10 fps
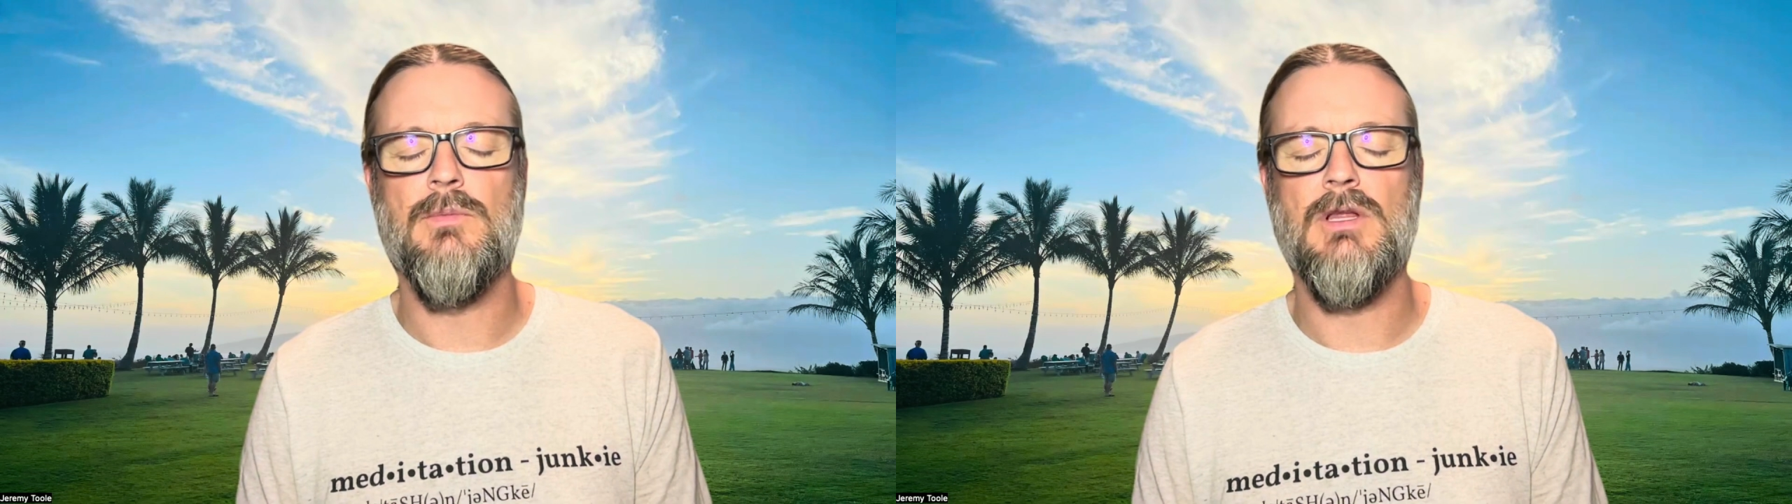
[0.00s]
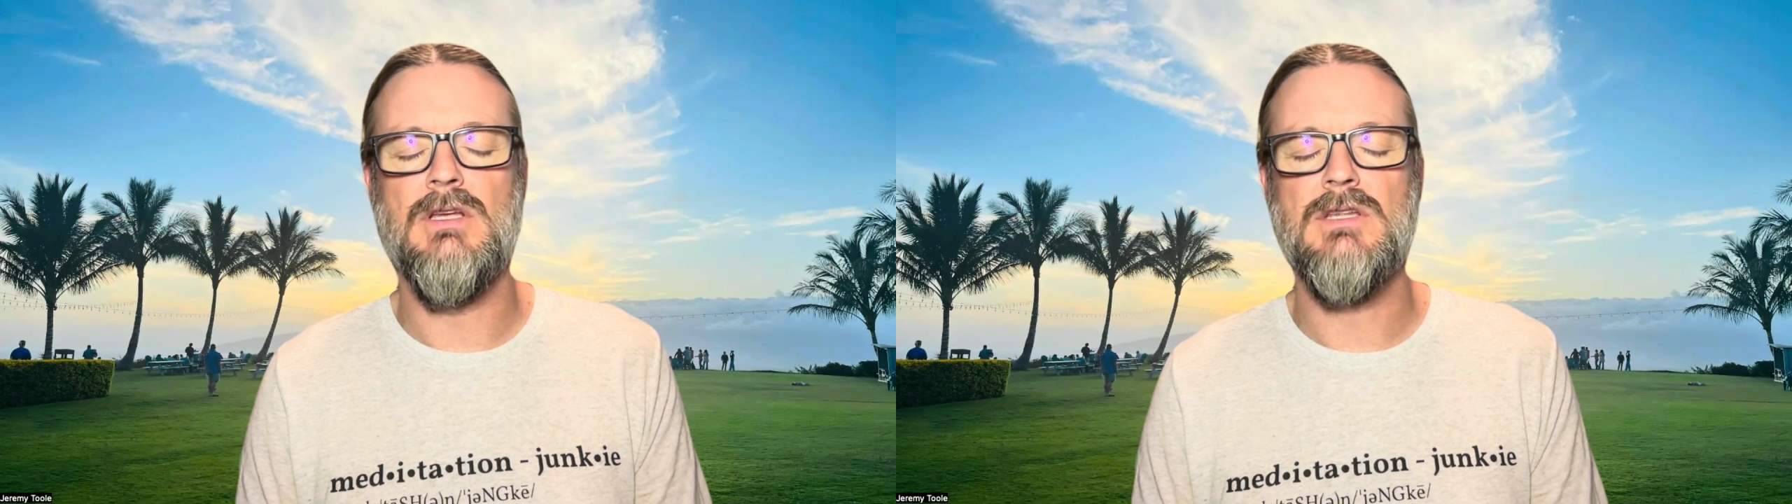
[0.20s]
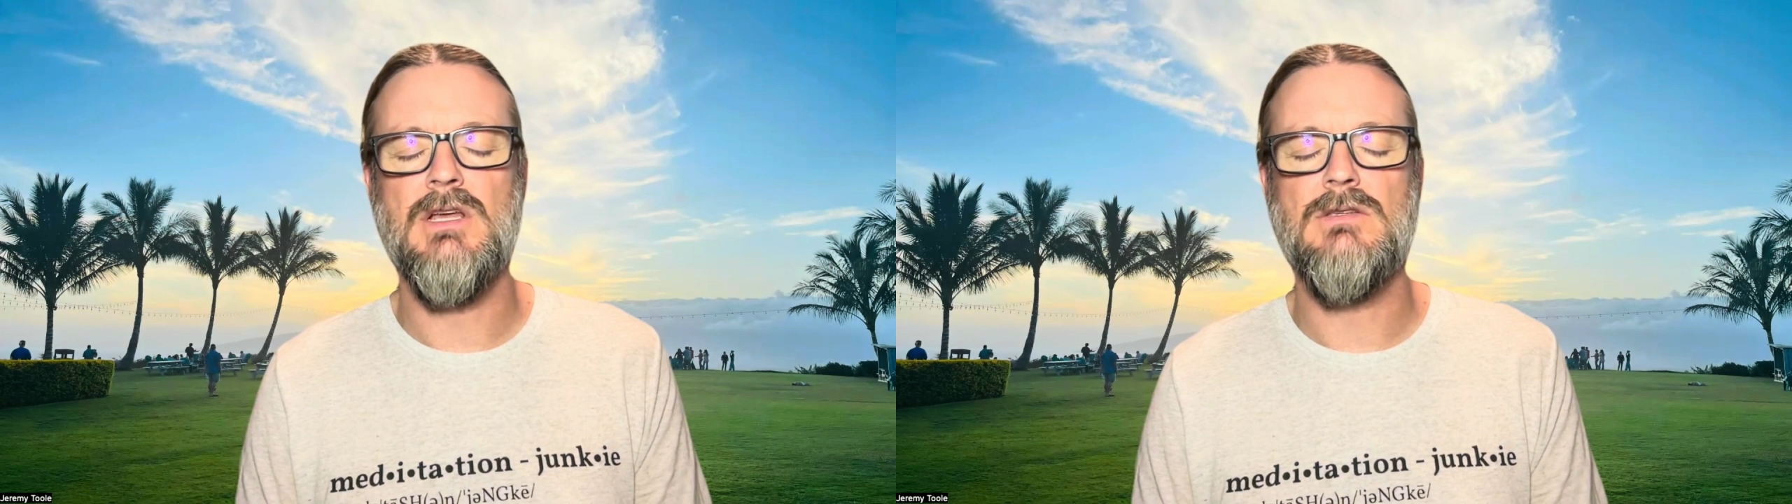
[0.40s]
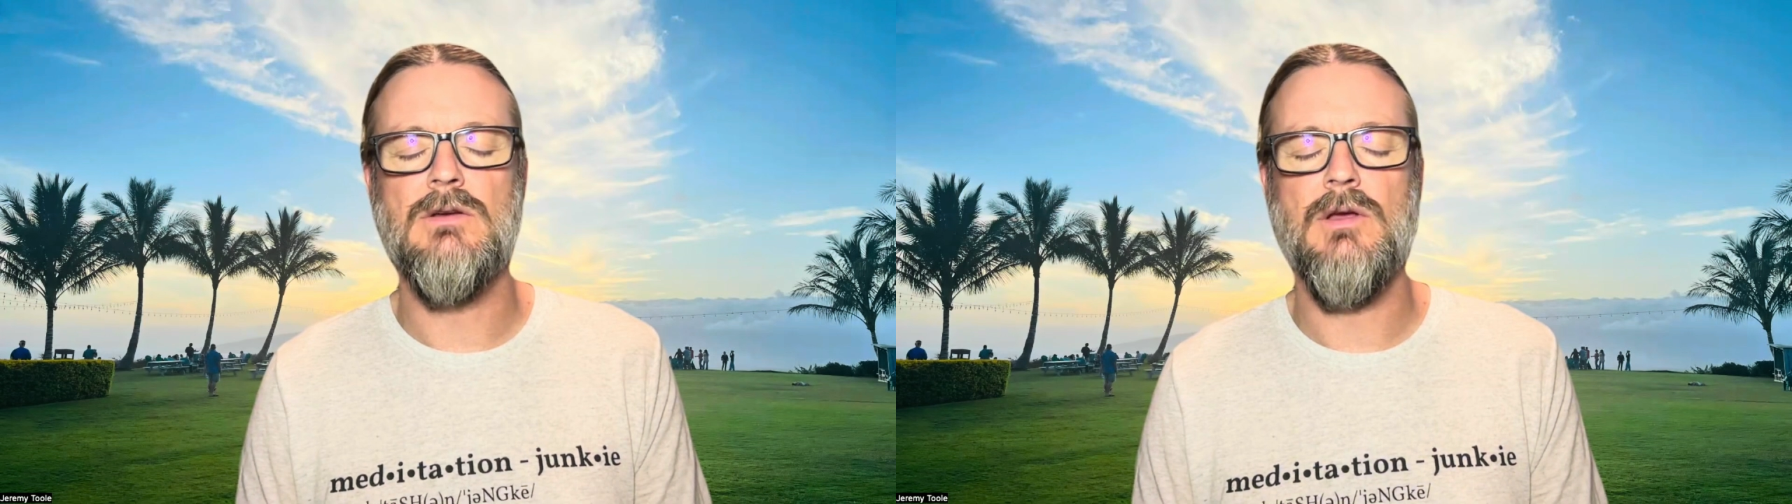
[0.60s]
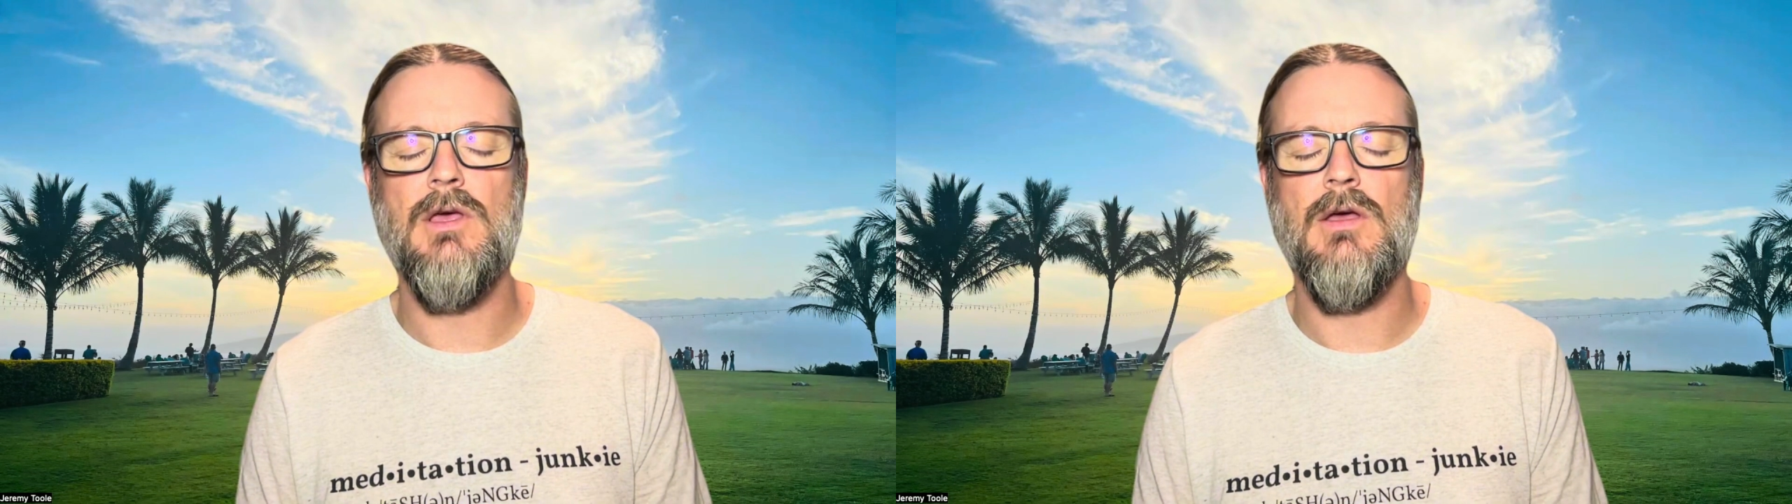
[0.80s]
place, that's
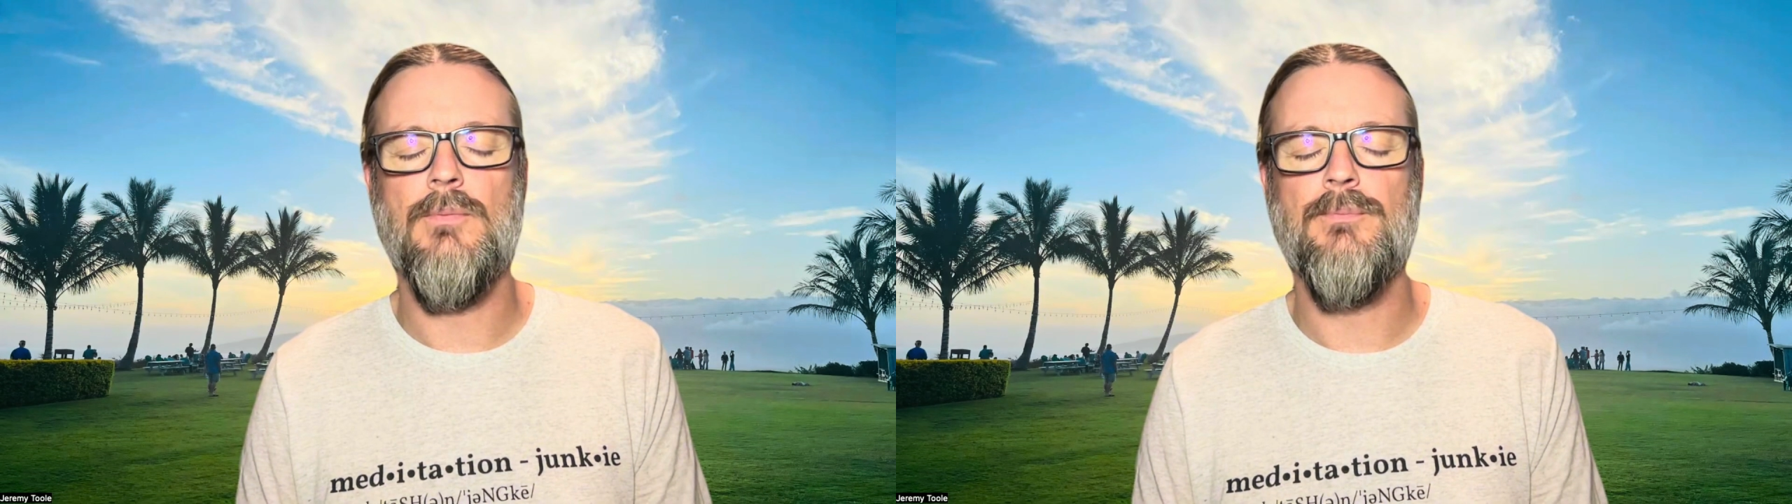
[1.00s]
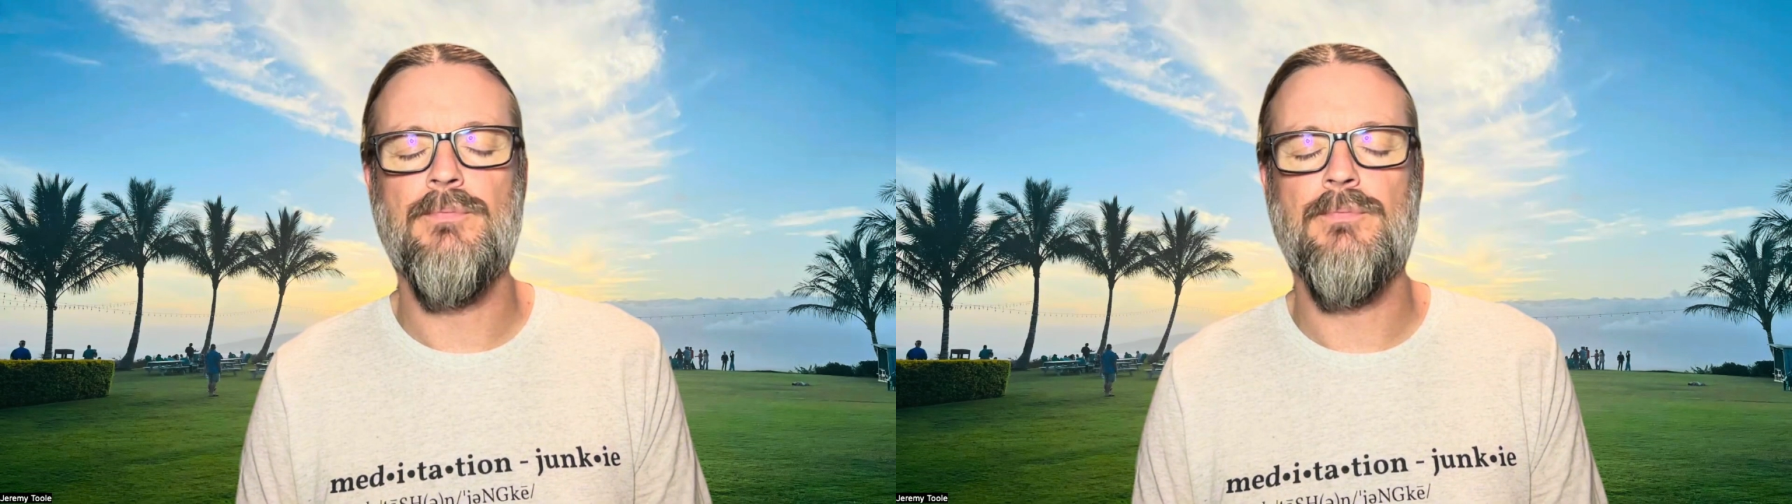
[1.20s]
okay.